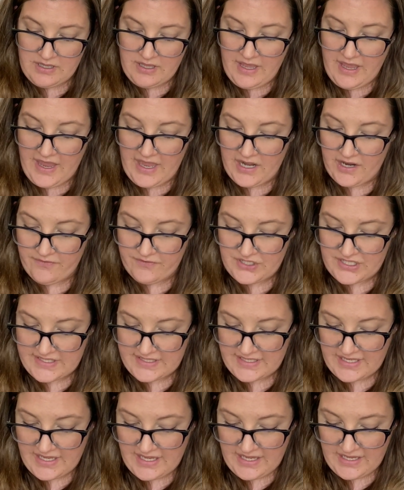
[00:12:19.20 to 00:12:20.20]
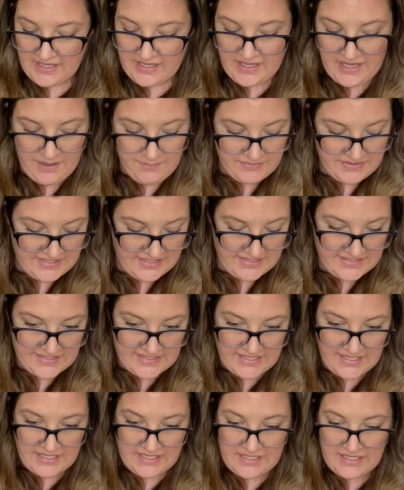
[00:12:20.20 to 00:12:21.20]
And I've just kept it
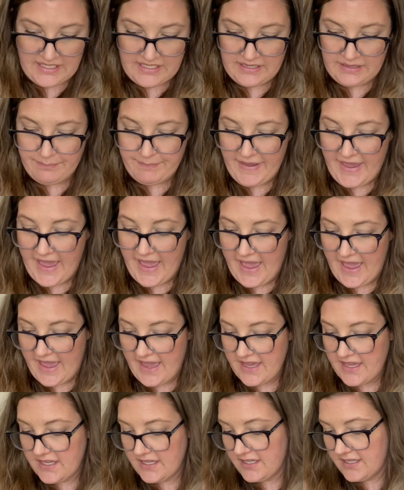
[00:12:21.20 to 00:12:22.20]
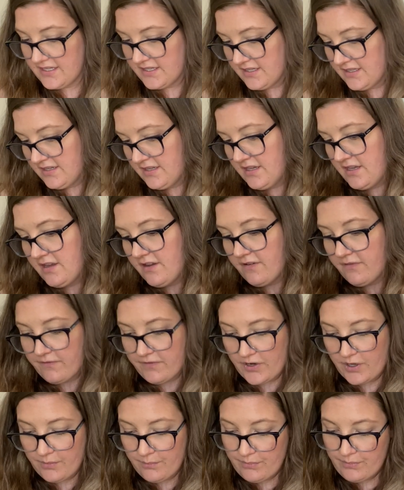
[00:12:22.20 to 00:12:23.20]
in a bag
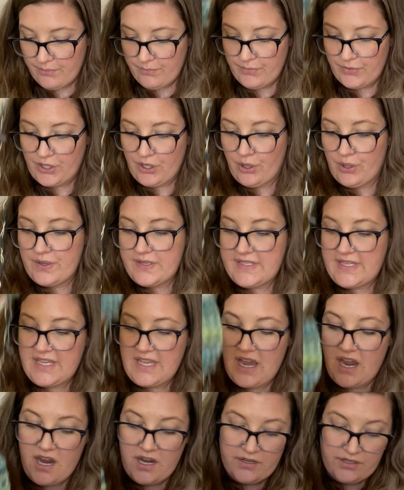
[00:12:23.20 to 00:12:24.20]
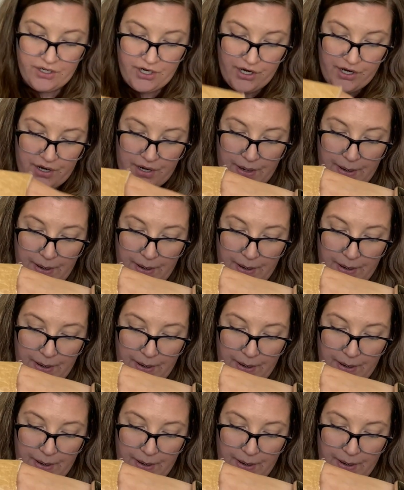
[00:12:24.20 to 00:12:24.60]
from Cozy Yarn Co.